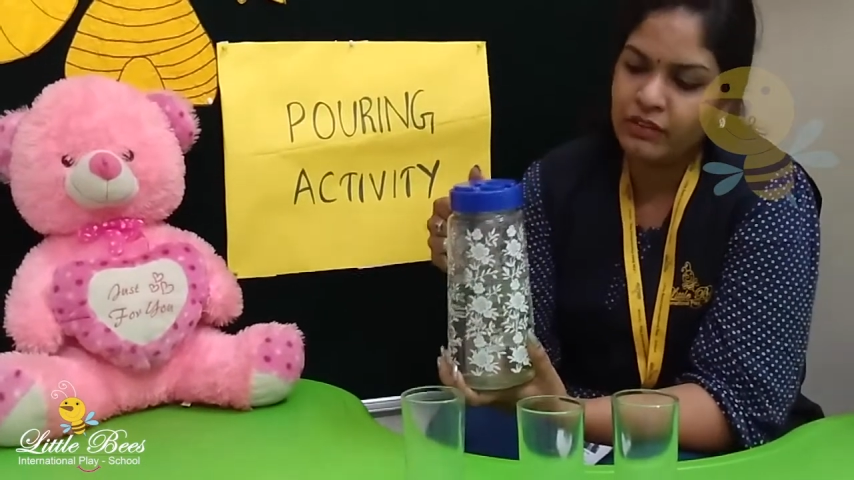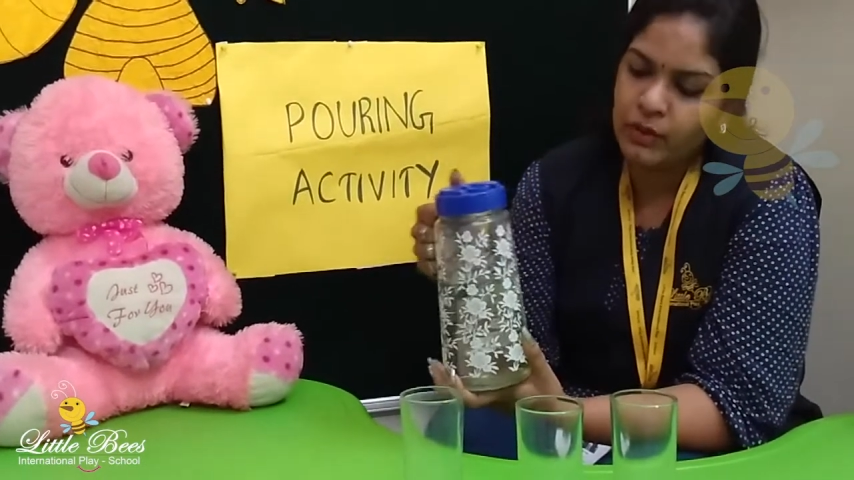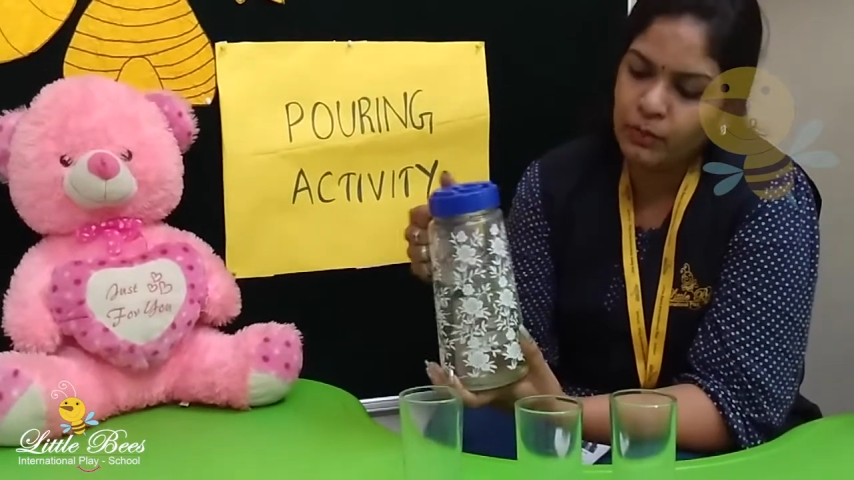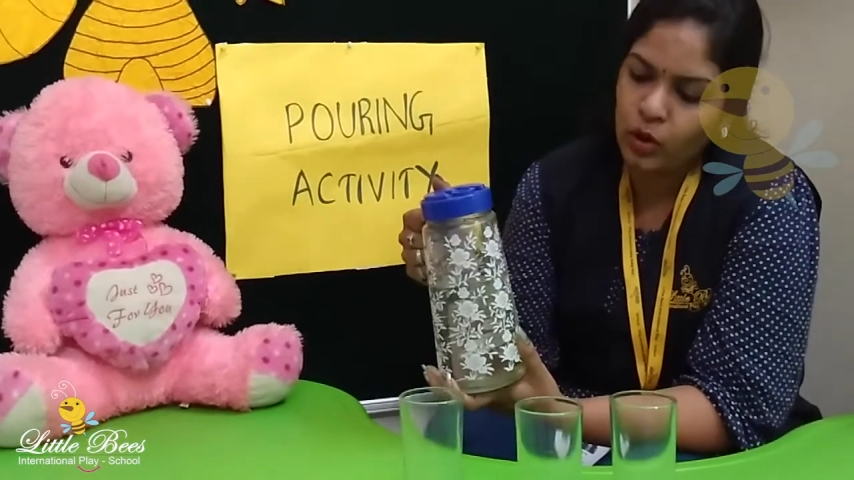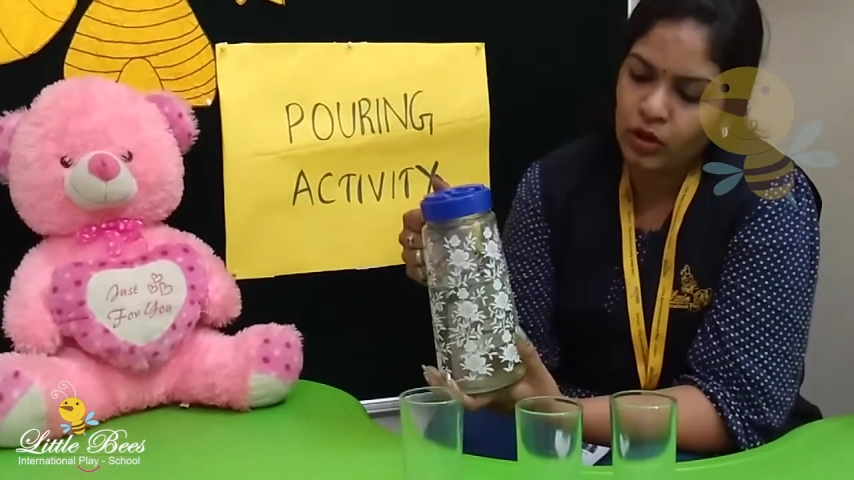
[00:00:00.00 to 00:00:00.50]

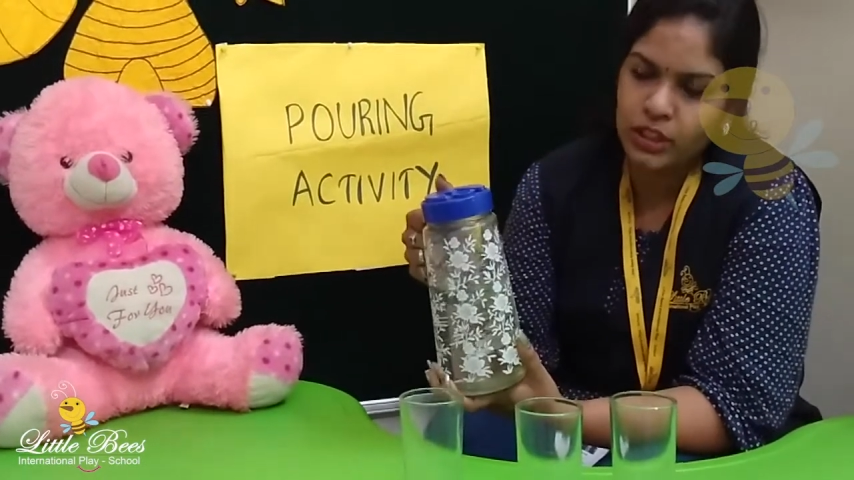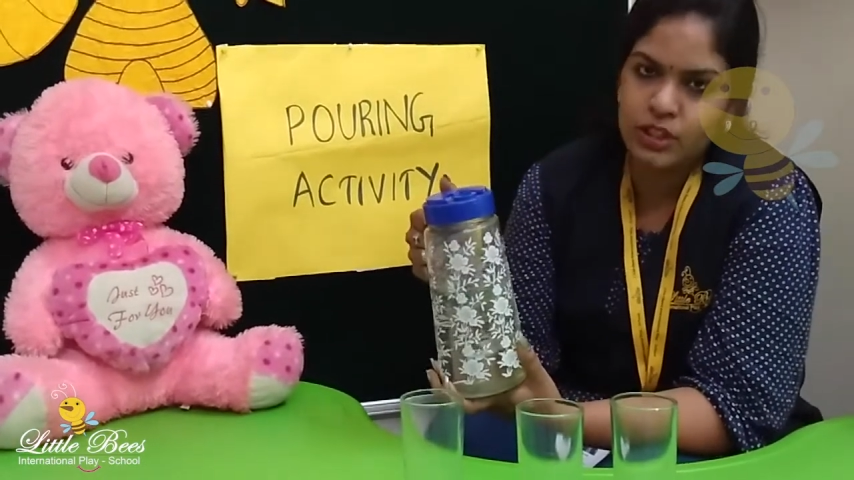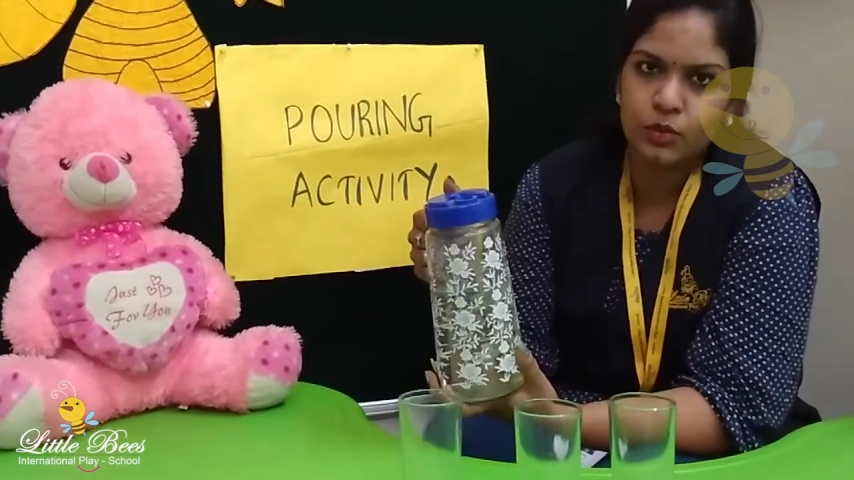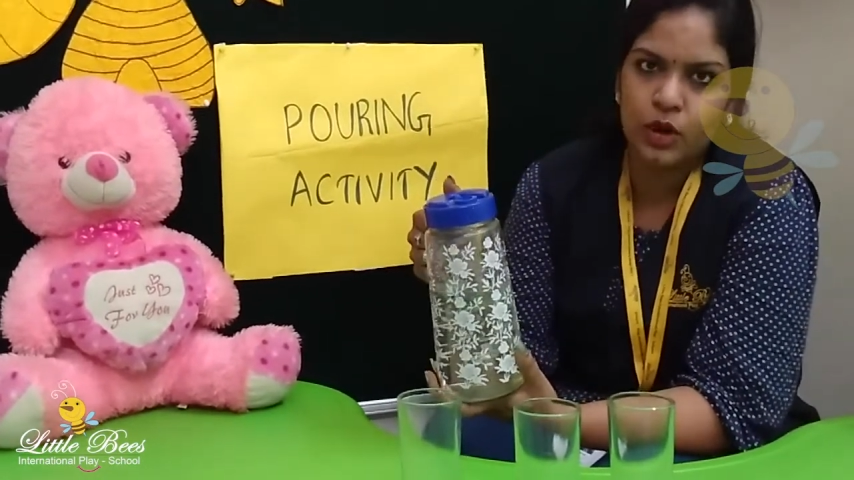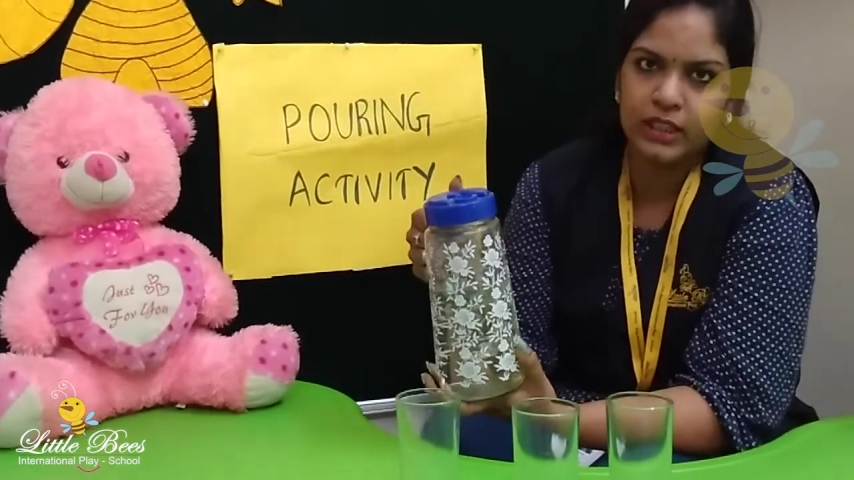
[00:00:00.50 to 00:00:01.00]
will pour
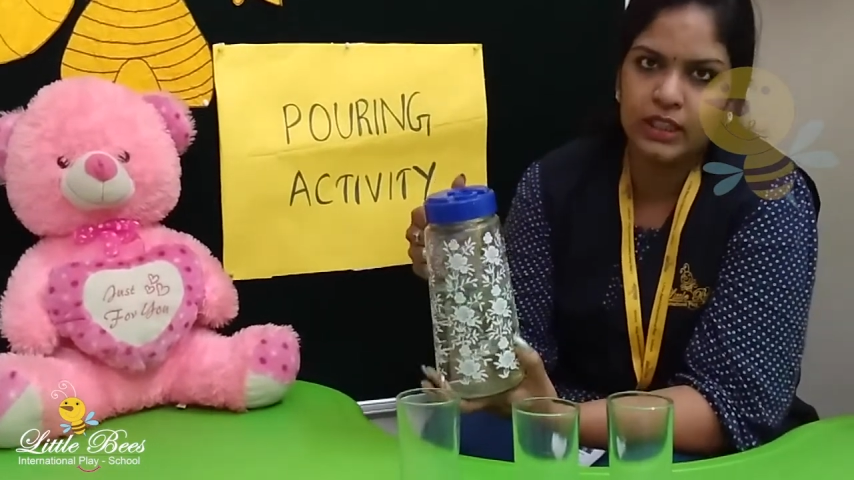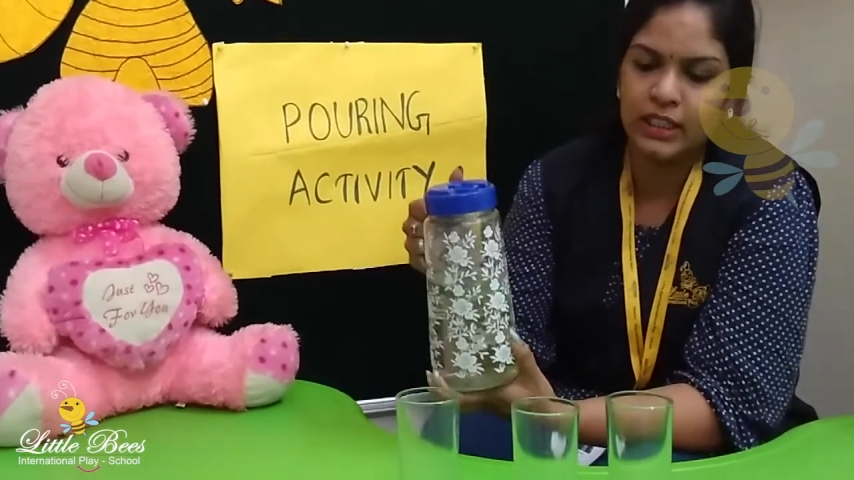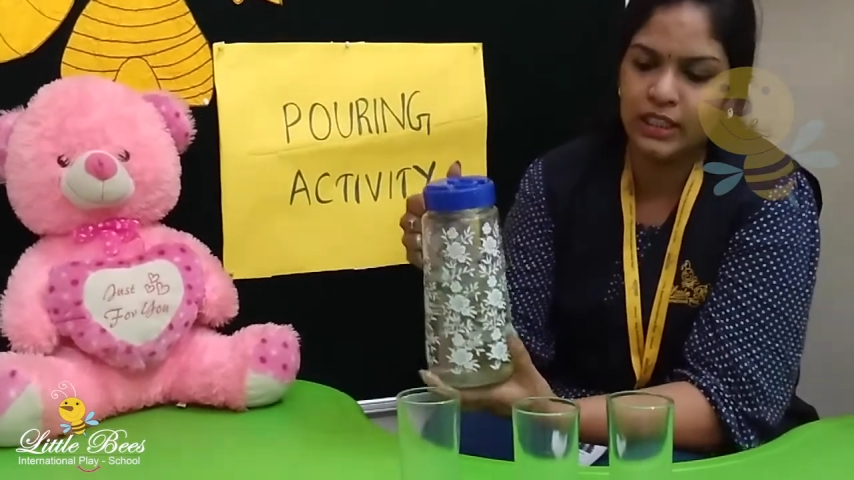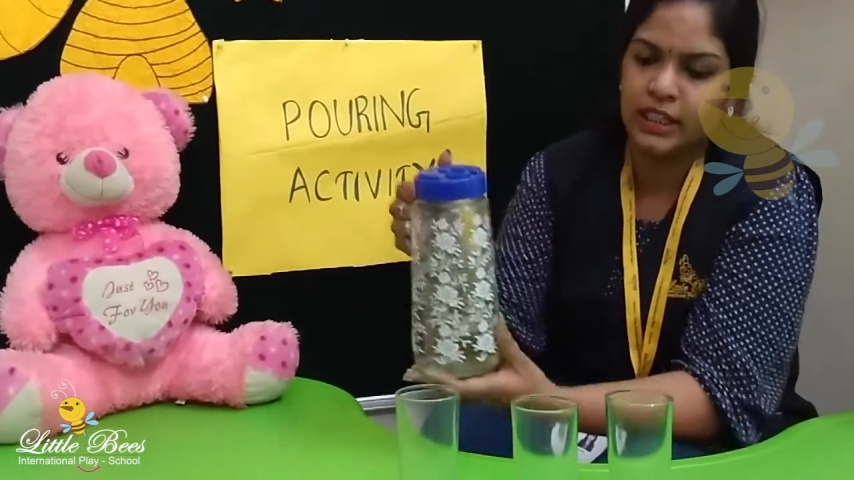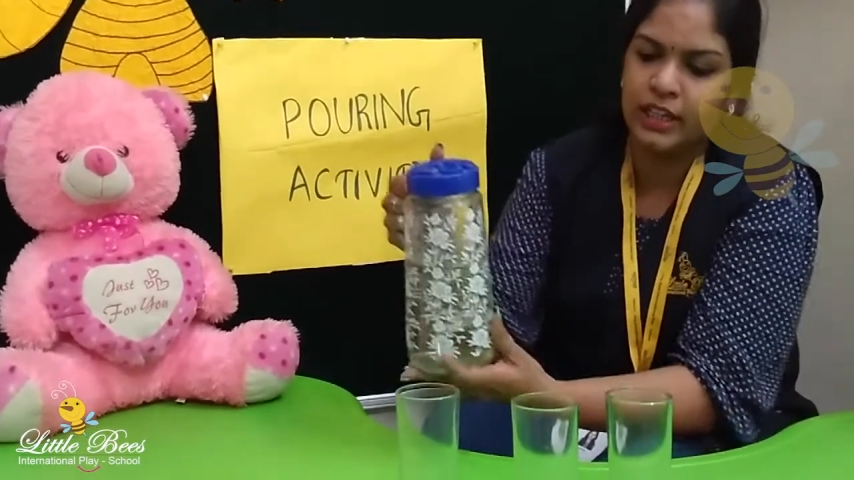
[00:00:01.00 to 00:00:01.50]
this water